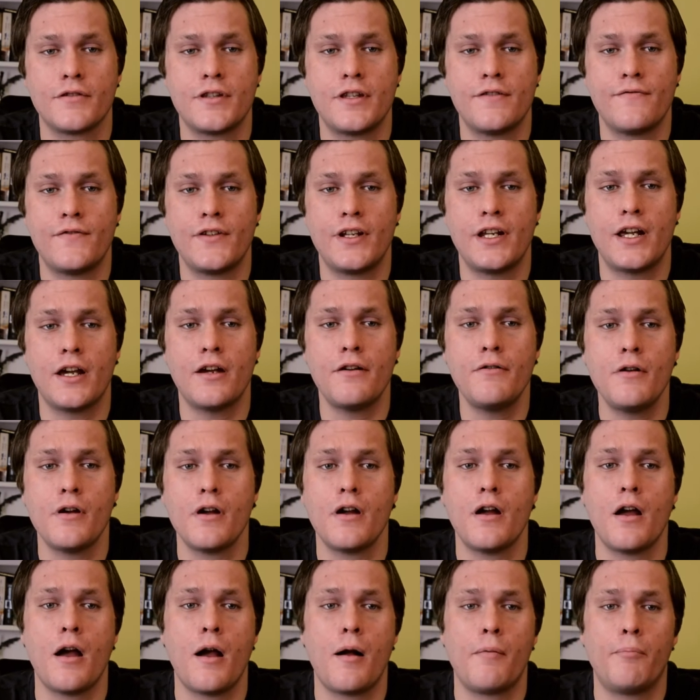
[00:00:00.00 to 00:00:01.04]
in the video.
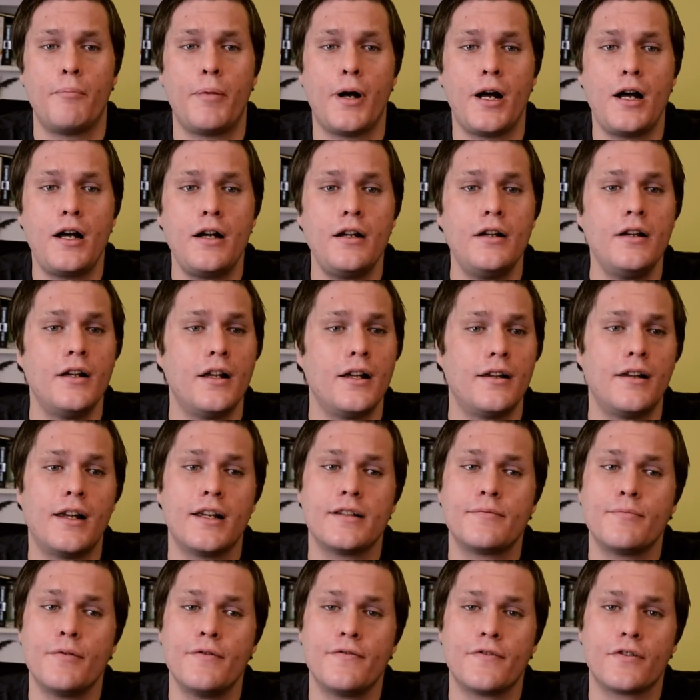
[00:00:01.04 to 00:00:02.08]
But
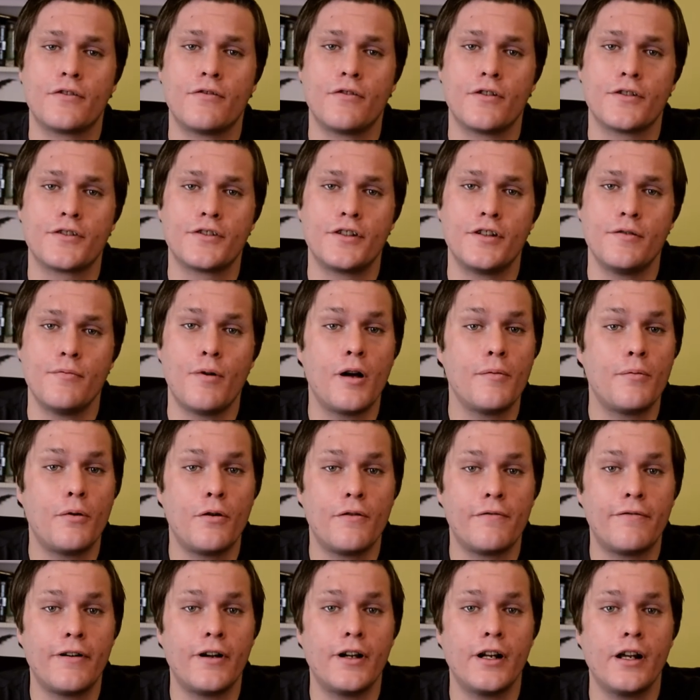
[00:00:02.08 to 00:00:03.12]
let's move across to my
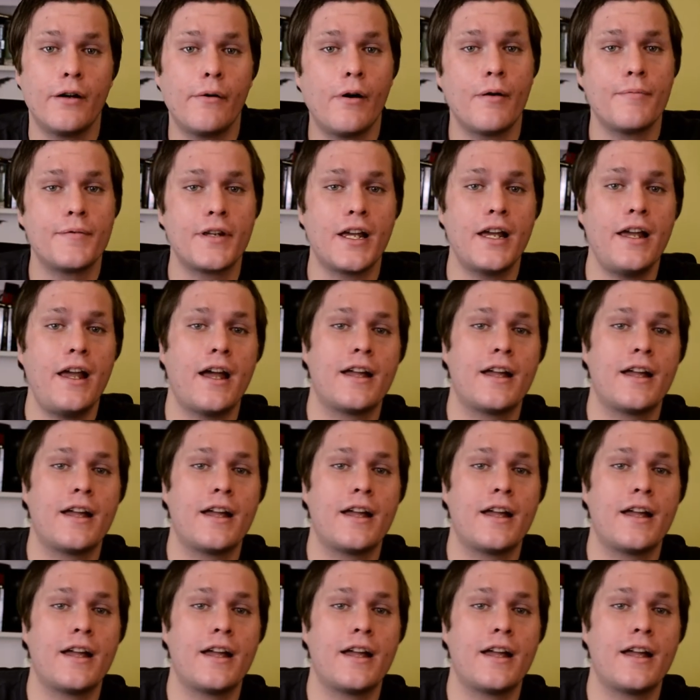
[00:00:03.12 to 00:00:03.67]
portfolio update